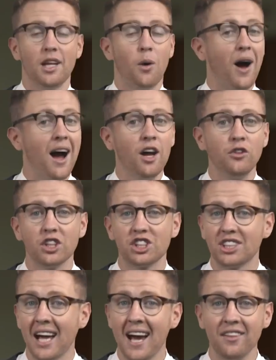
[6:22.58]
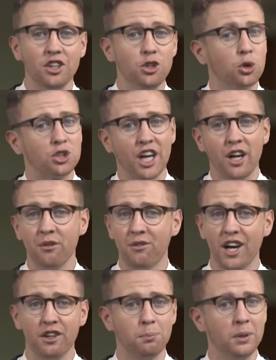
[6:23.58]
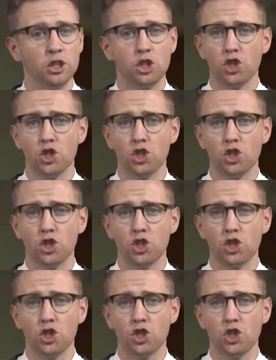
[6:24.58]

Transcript: Now, I understand that you're terrified of being